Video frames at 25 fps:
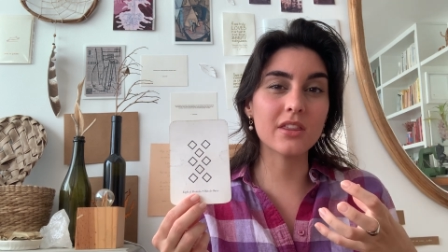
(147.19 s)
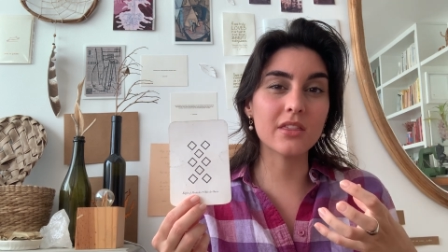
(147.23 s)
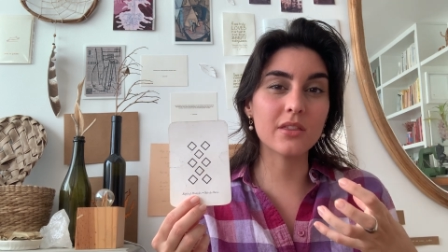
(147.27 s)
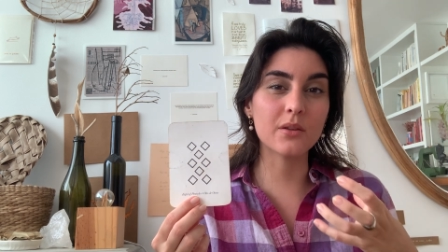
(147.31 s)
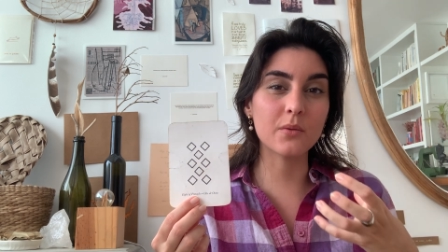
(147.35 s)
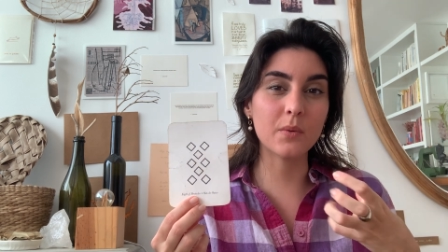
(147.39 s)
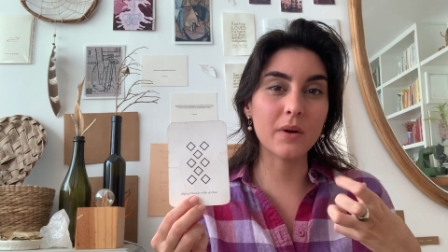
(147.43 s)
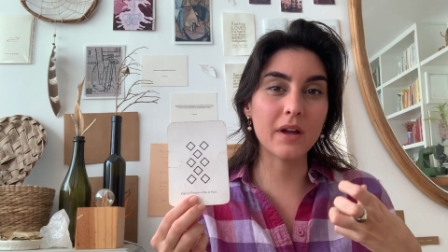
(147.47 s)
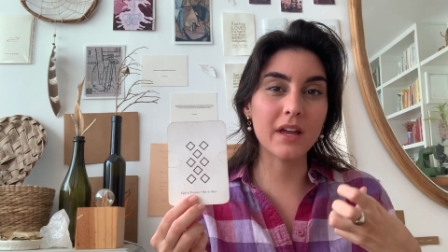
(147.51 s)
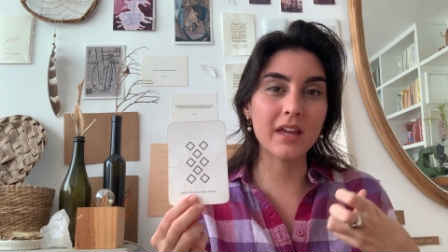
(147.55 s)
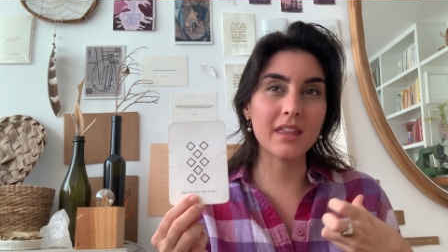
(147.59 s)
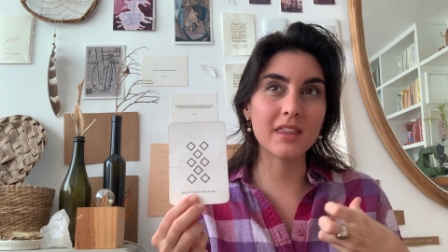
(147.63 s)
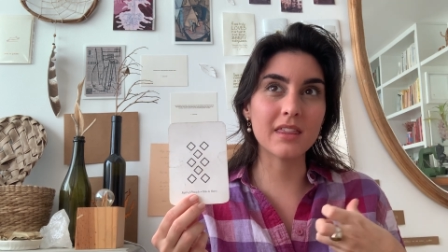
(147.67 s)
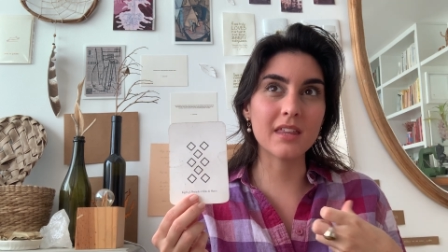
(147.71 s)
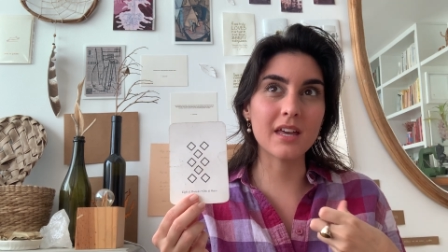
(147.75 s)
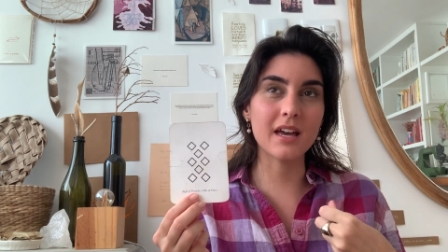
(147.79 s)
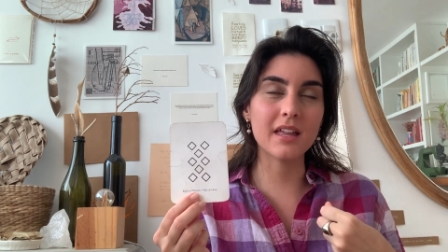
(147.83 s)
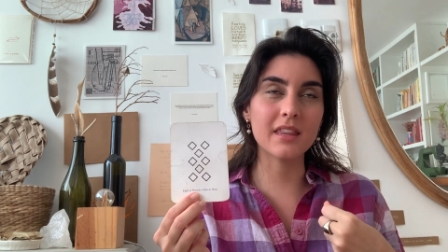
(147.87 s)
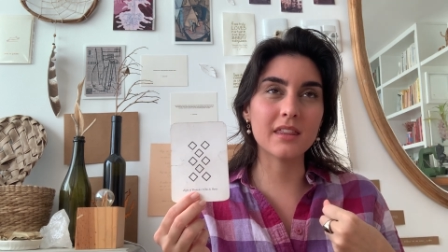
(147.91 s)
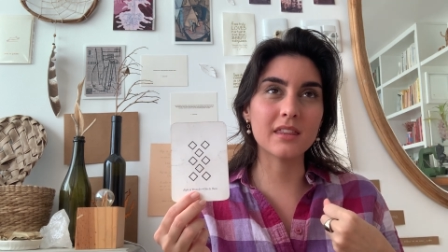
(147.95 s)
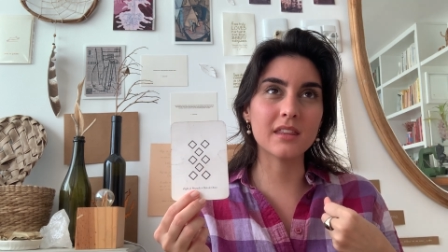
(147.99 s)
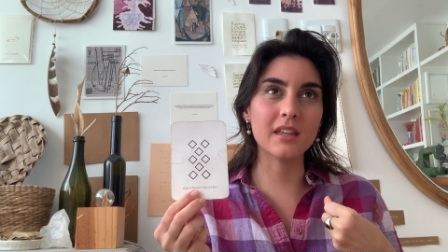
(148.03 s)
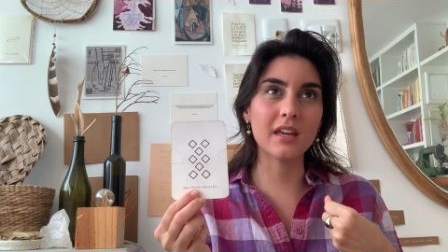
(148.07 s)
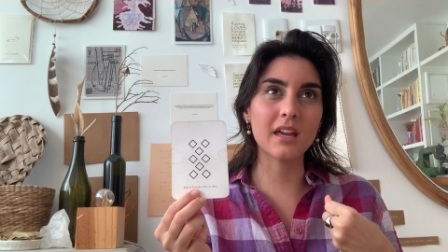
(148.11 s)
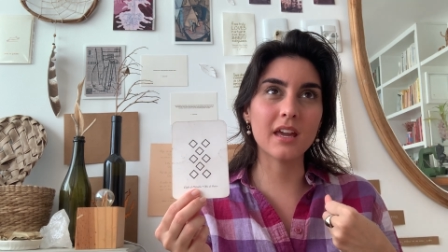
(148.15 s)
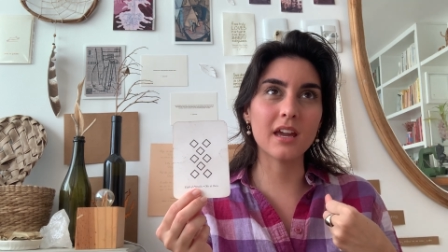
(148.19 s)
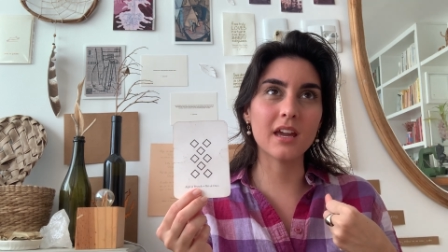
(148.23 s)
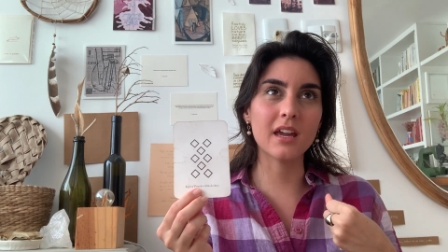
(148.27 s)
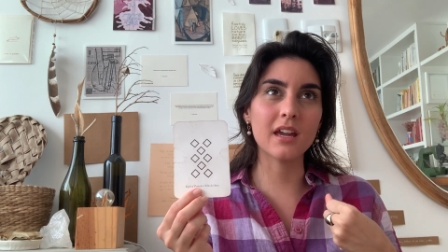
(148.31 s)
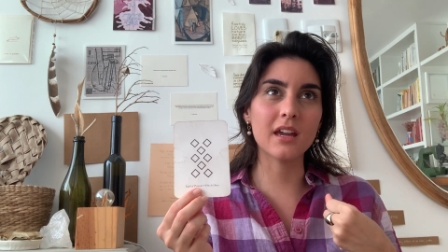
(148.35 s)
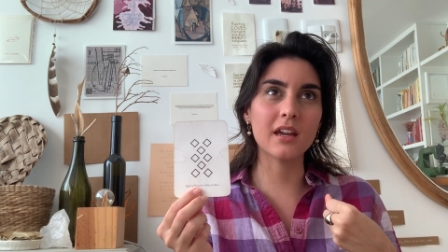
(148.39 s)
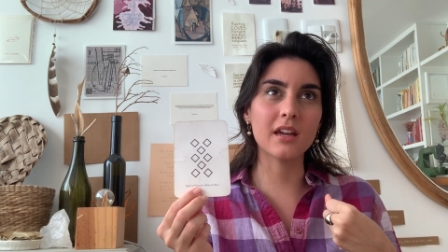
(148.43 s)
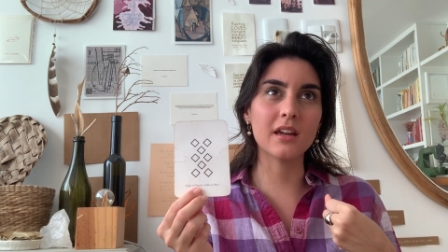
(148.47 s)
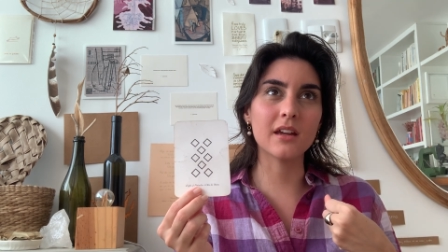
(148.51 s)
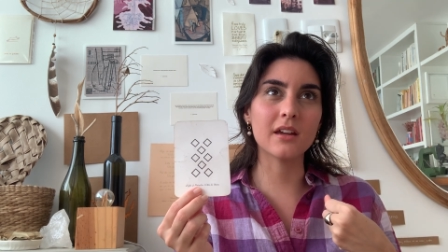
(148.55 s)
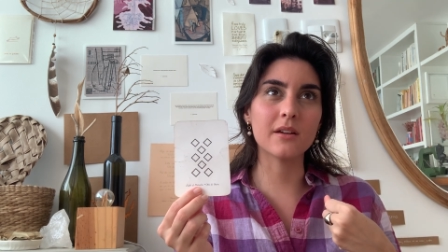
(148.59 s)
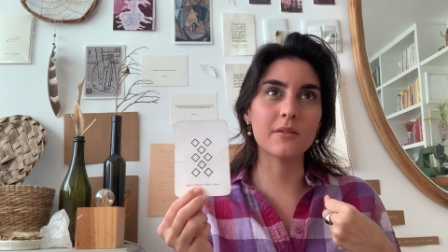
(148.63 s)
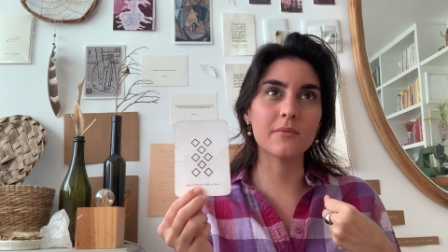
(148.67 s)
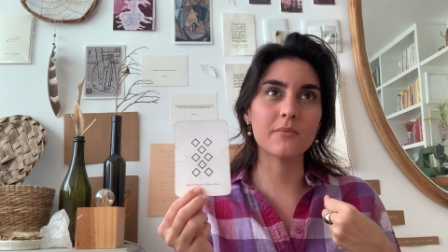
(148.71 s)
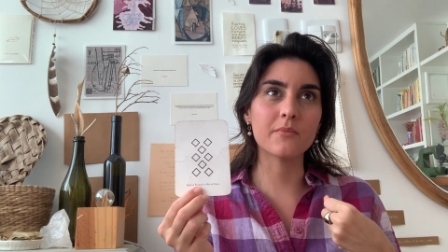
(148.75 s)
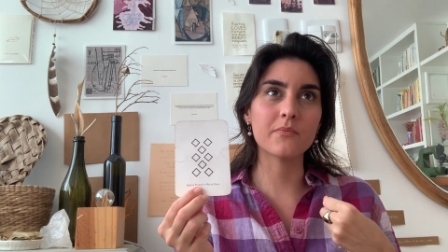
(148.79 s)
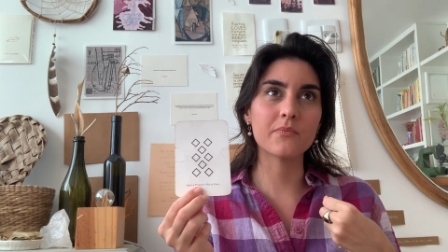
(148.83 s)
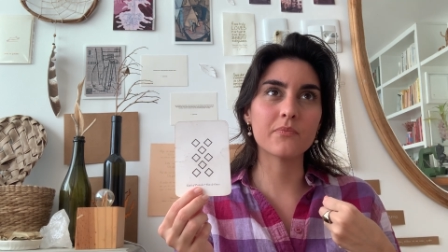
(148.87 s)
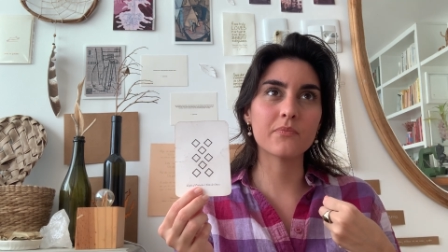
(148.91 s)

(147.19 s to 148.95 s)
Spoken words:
the way that they